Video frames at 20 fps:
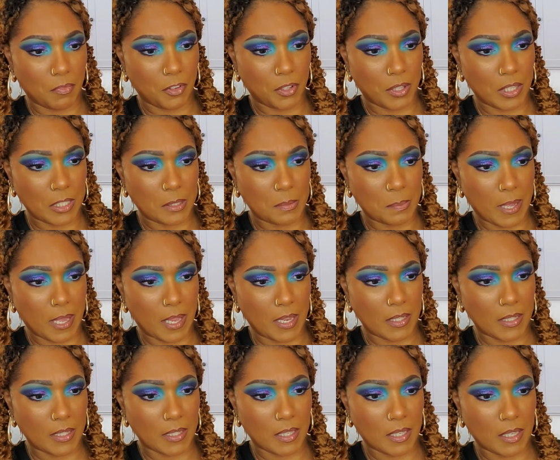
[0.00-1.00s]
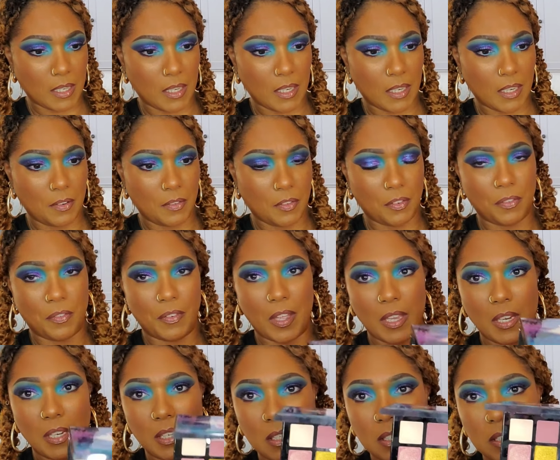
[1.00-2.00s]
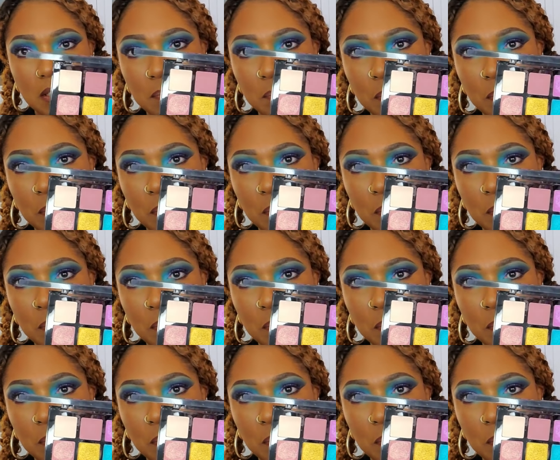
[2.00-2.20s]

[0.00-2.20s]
for these palettes and I can never find it.